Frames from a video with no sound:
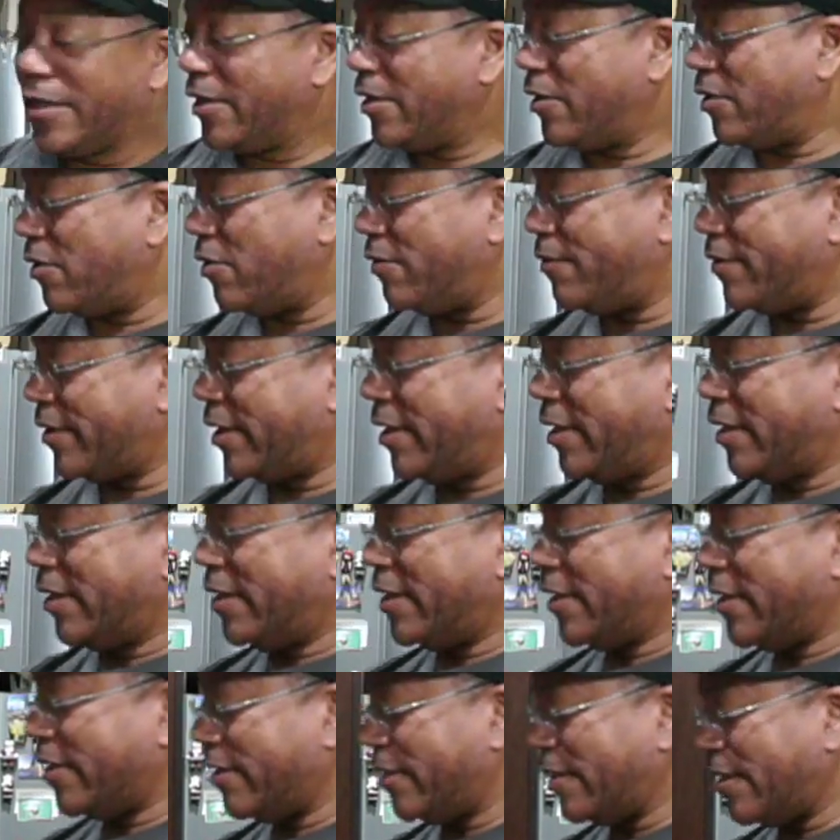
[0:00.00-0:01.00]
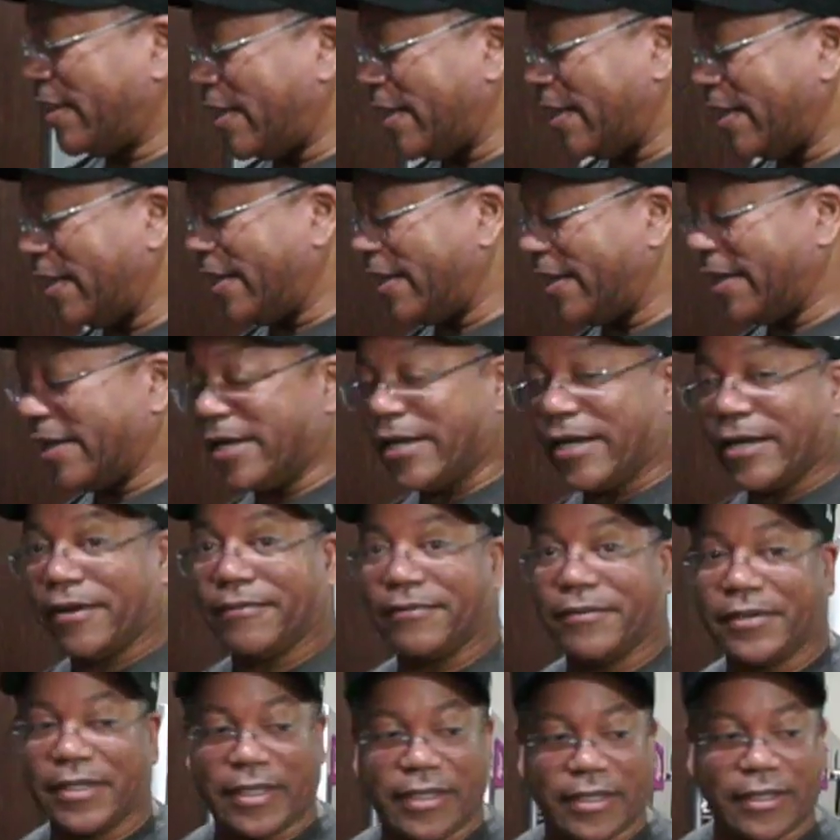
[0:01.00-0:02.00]
Over here, I
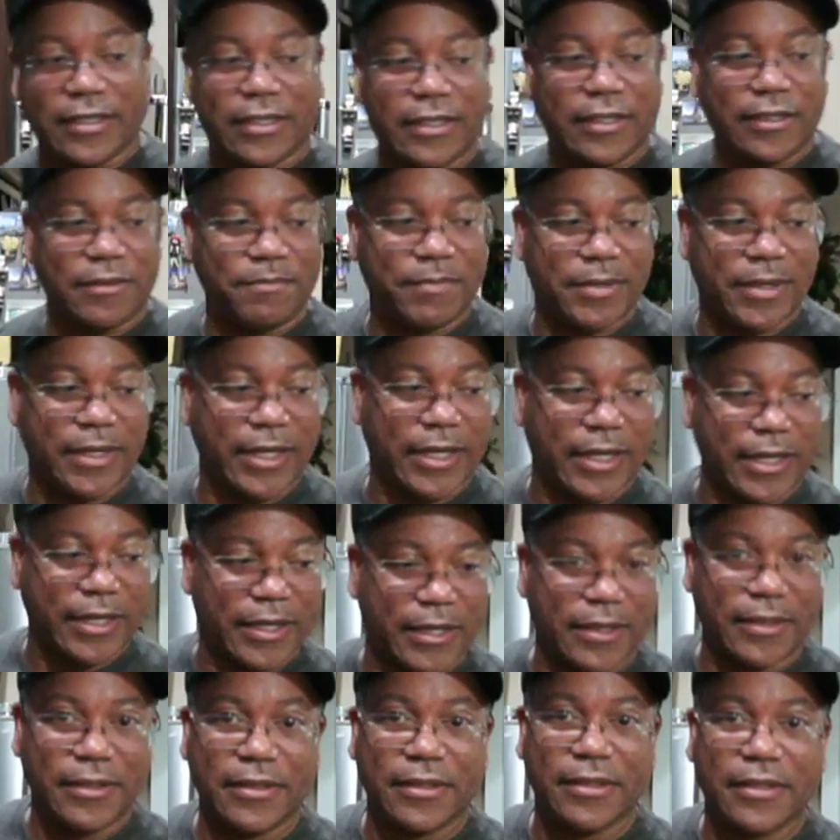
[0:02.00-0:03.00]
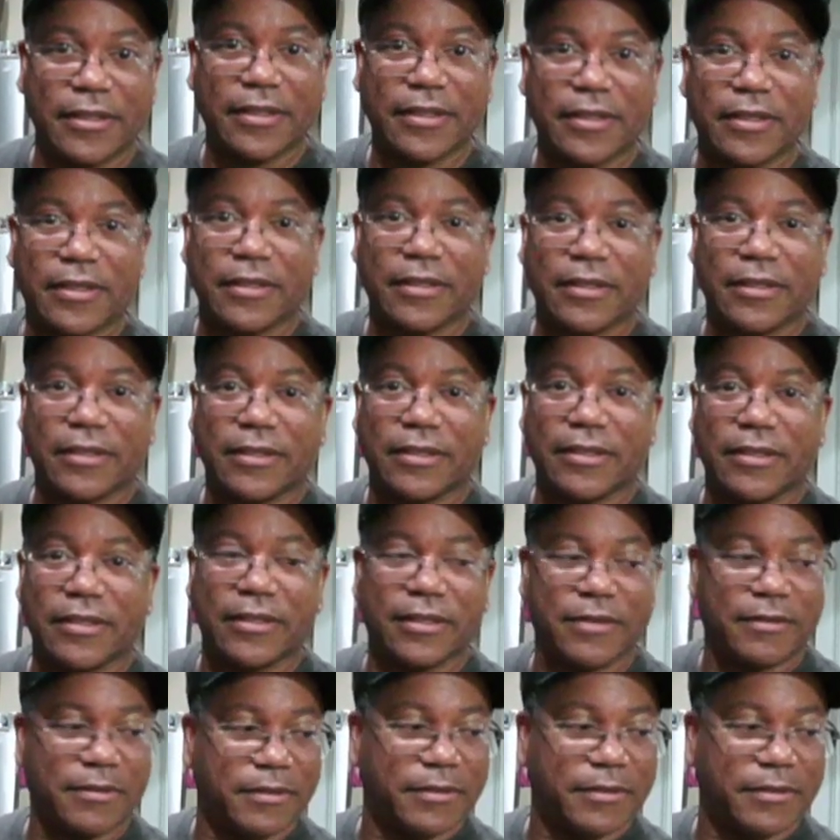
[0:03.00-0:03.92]
have in this pan. Ooh, bear with me.